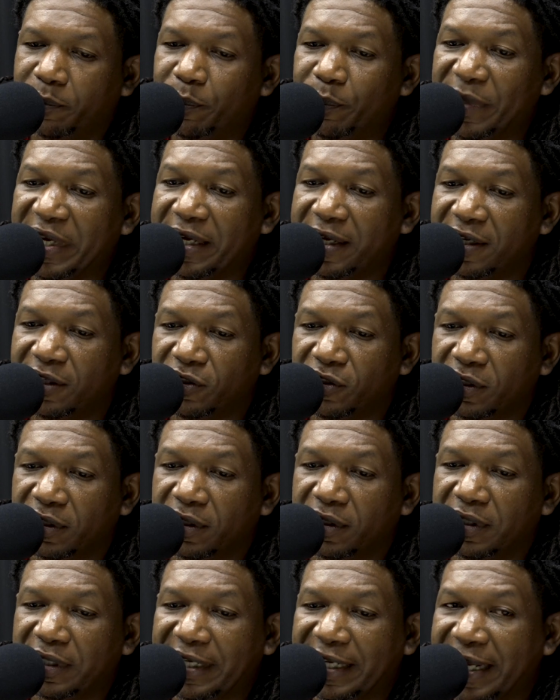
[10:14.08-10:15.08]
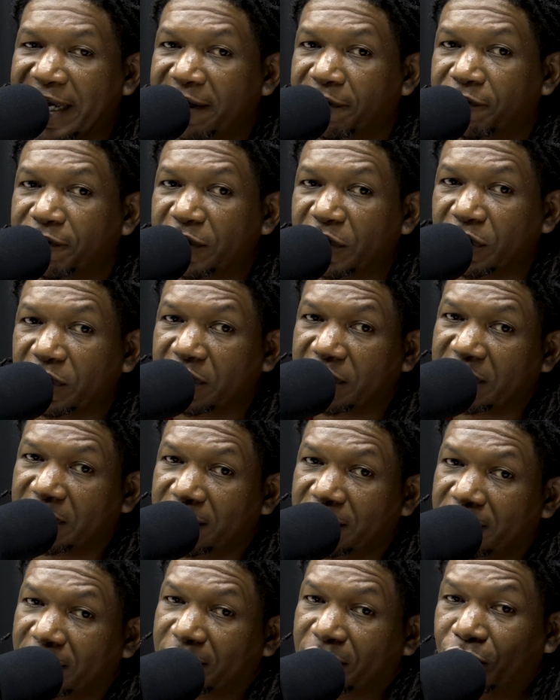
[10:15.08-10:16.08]
major life
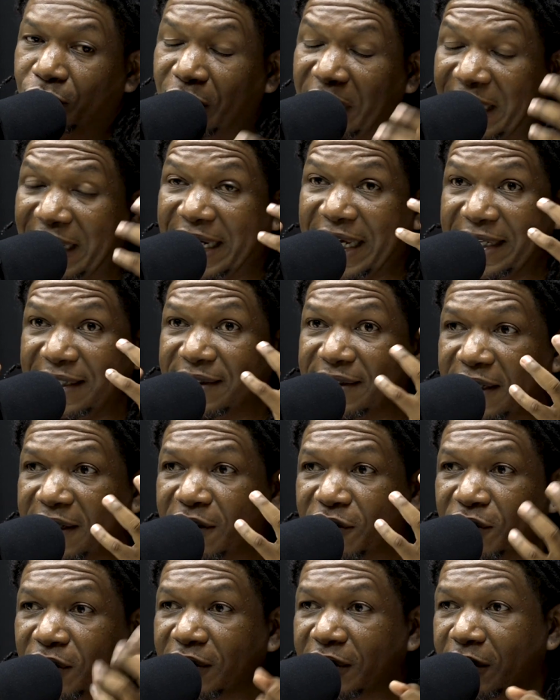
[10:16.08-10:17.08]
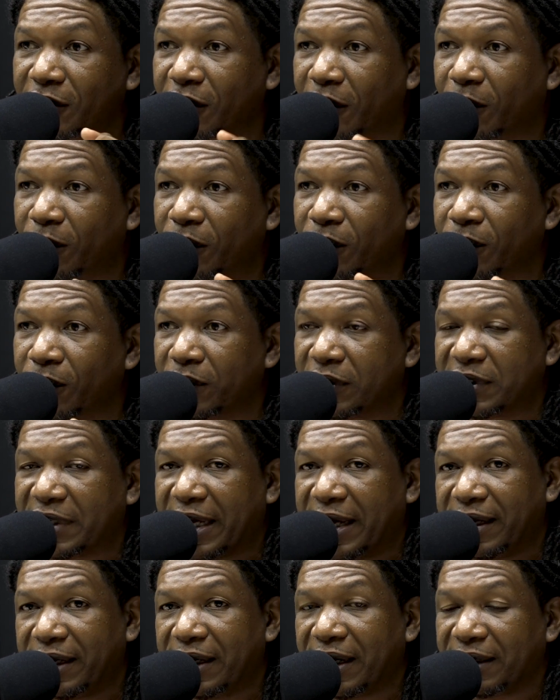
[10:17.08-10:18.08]
realizations and downloads
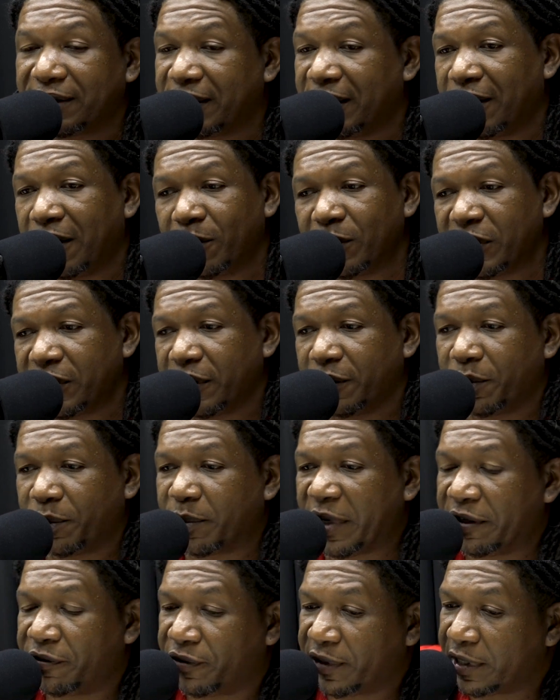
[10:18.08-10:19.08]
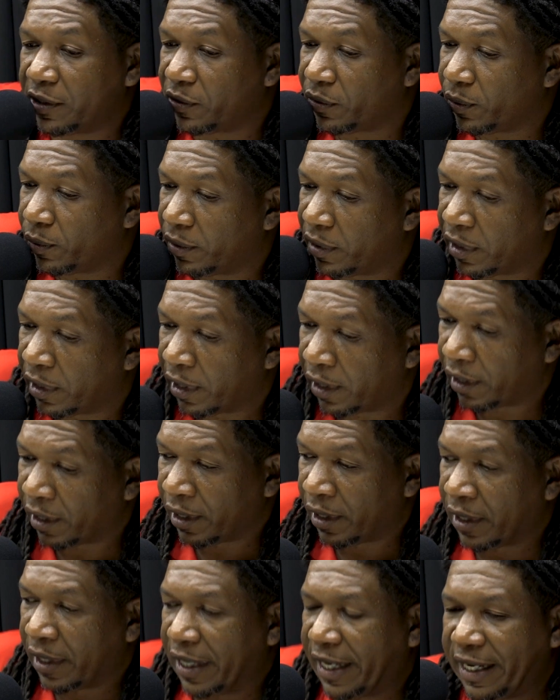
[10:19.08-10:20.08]
that I got, and I always share with my friends too.
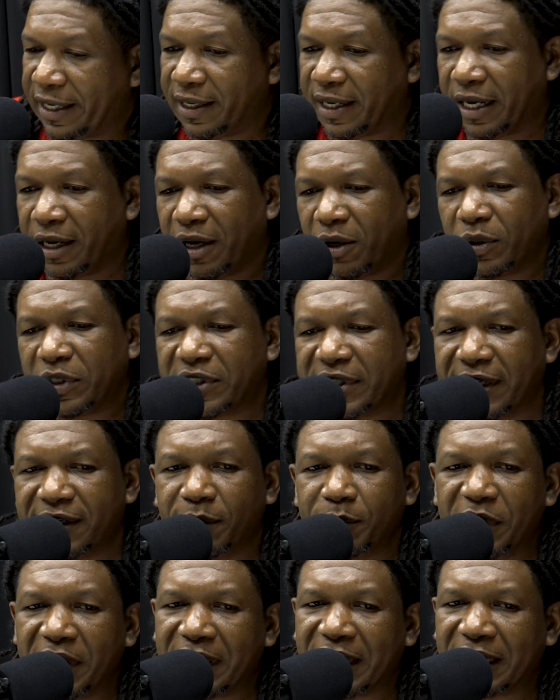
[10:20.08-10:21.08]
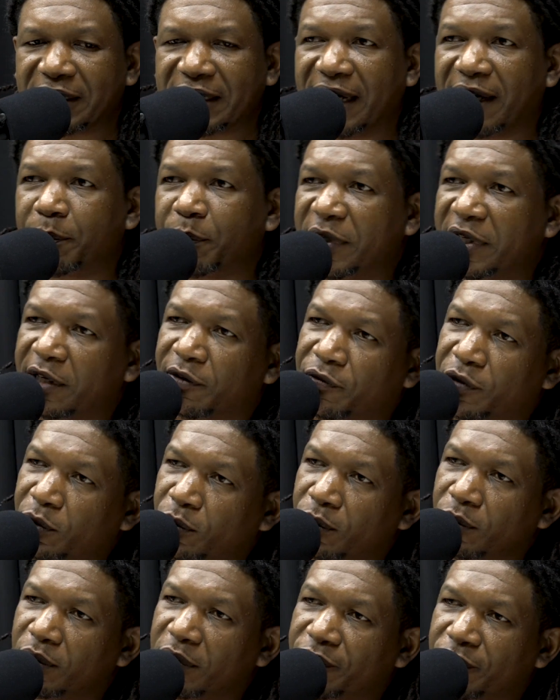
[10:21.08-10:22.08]
And I always tell them, you're not happy if
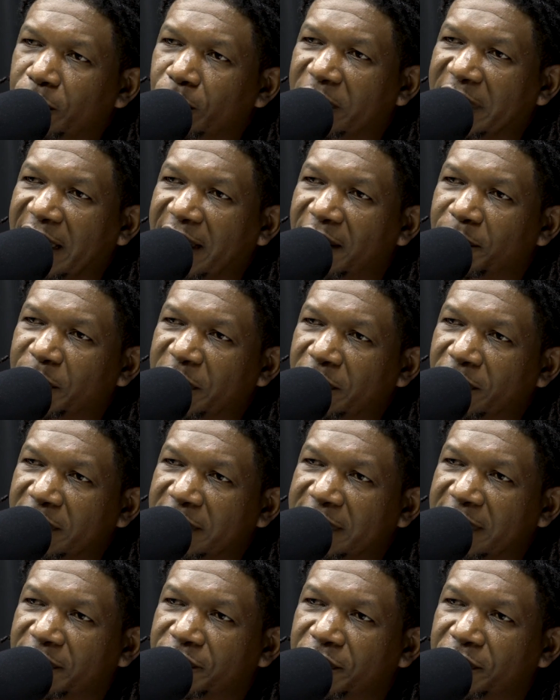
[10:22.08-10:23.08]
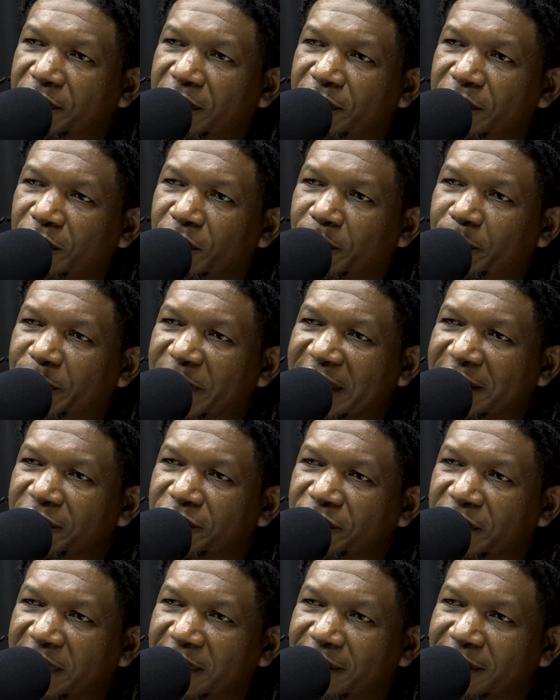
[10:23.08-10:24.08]
you can't be yourself around your best
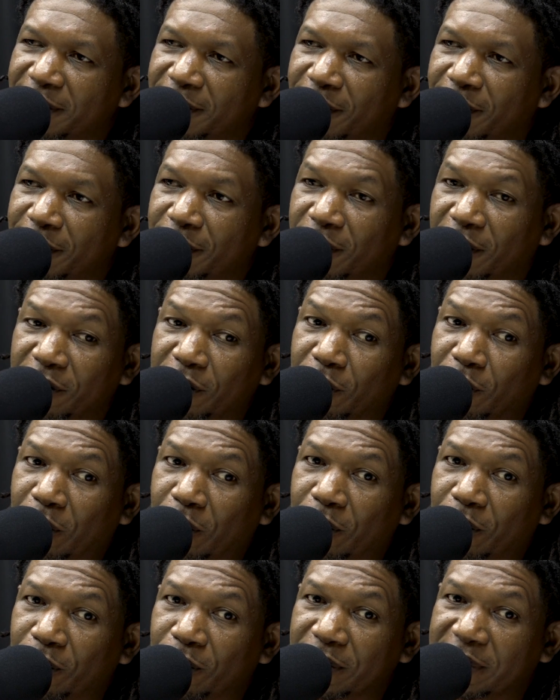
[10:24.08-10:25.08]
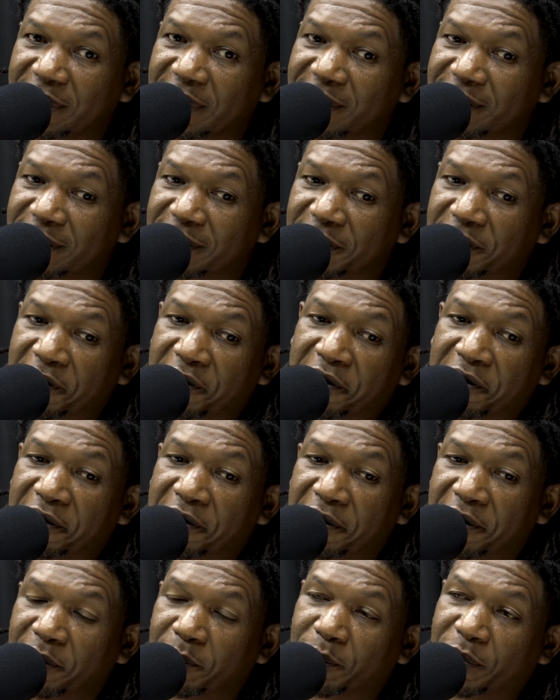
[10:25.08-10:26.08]
friend or your closest
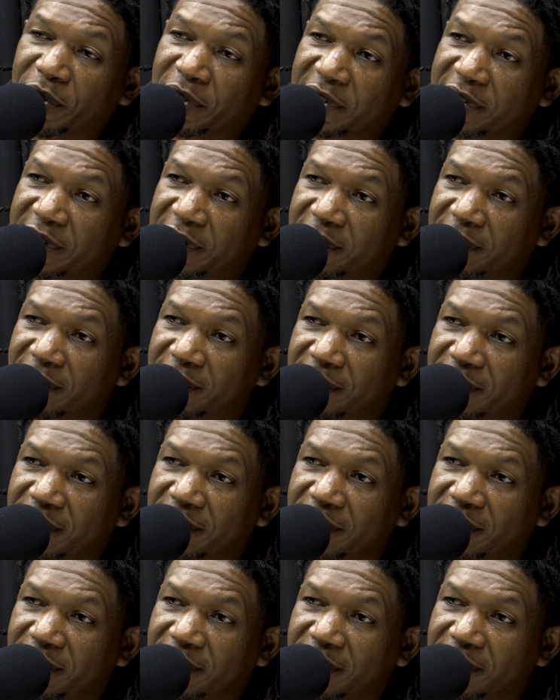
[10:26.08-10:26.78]
person.